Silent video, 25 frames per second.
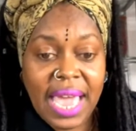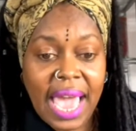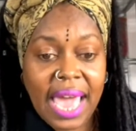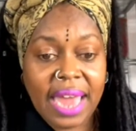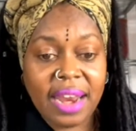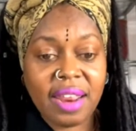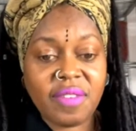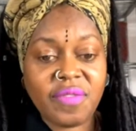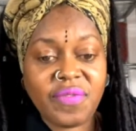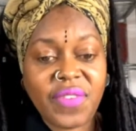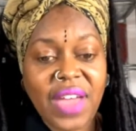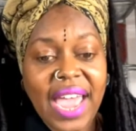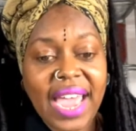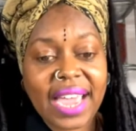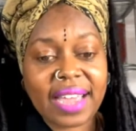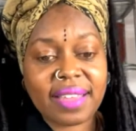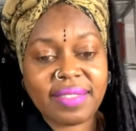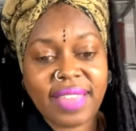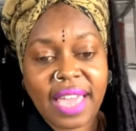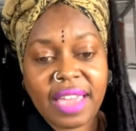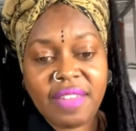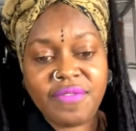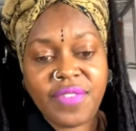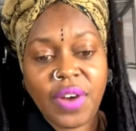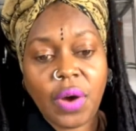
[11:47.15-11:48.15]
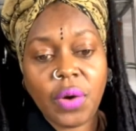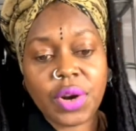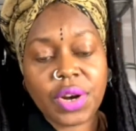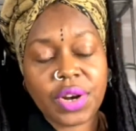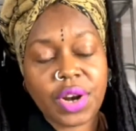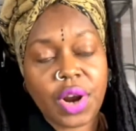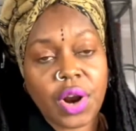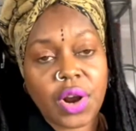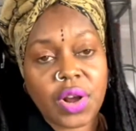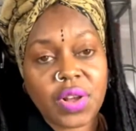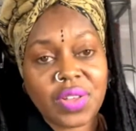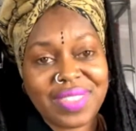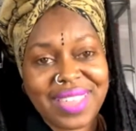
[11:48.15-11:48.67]
And in fact, they voted
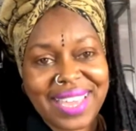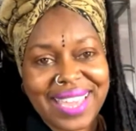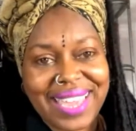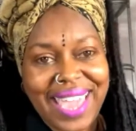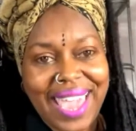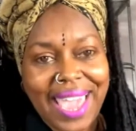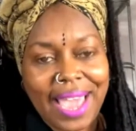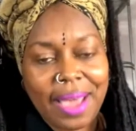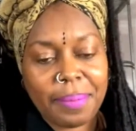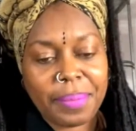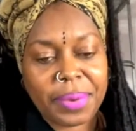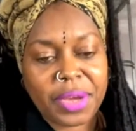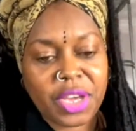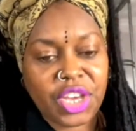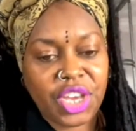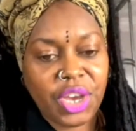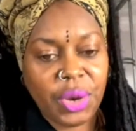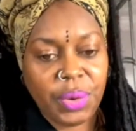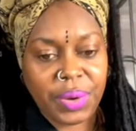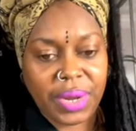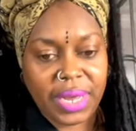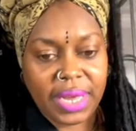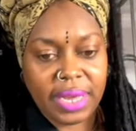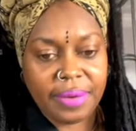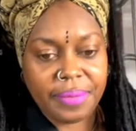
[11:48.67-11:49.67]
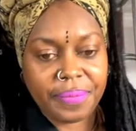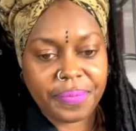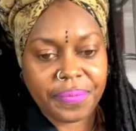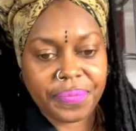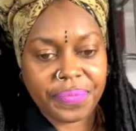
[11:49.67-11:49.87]
her the camp cutie.